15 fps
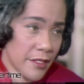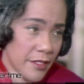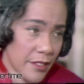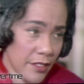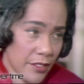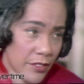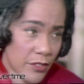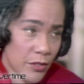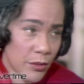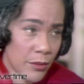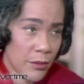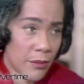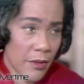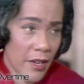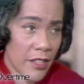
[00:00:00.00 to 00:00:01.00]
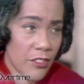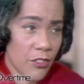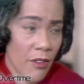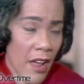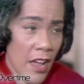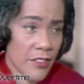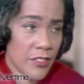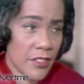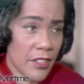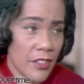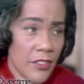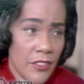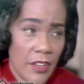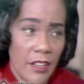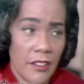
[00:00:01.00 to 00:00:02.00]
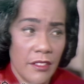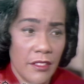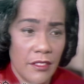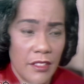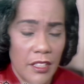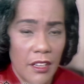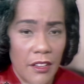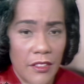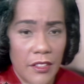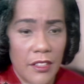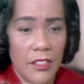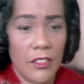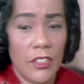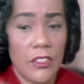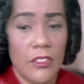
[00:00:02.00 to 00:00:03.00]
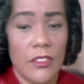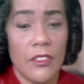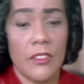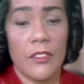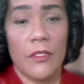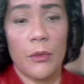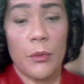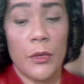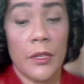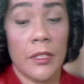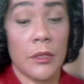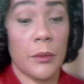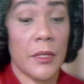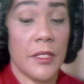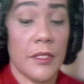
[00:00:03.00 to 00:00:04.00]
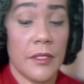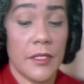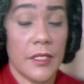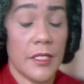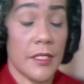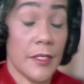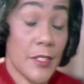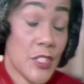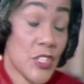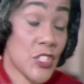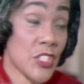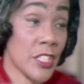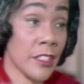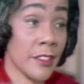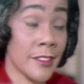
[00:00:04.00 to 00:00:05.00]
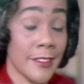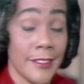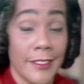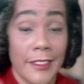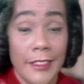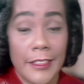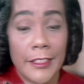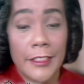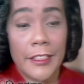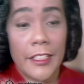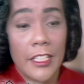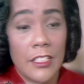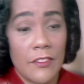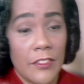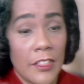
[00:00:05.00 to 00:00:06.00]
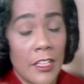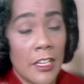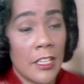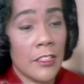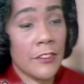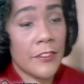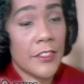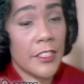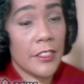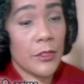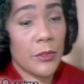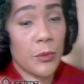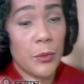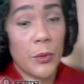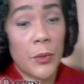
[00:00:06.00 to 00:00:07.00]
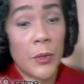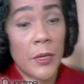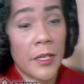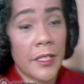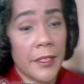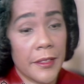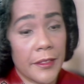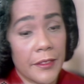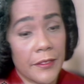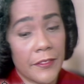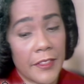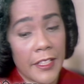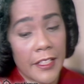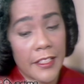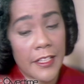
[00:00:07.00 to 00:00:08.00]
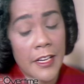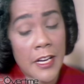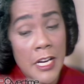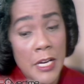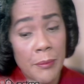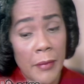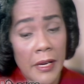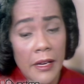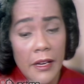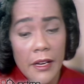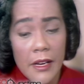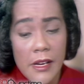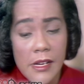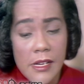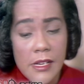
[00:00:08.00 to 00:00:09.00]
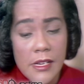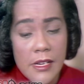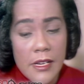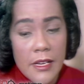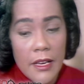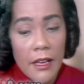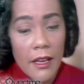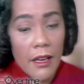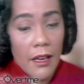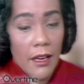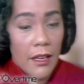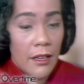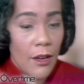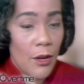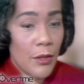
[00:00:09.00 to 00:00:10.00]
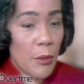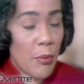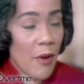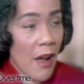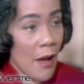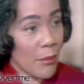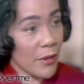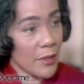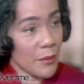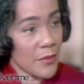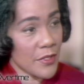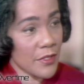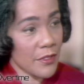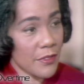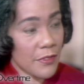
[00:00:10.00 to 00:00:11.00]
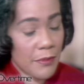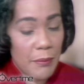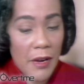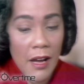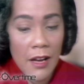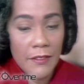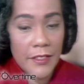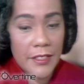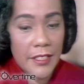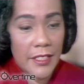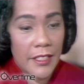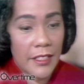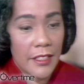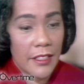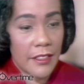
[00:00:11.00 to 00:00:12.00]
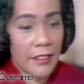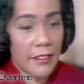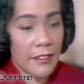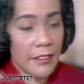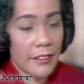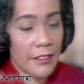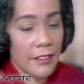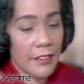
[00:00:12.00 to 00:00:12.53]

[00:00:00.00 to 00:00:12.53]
these two great tragedies and the other conditions of the world is still involved in the war in Vietnam and all the problems of poverty and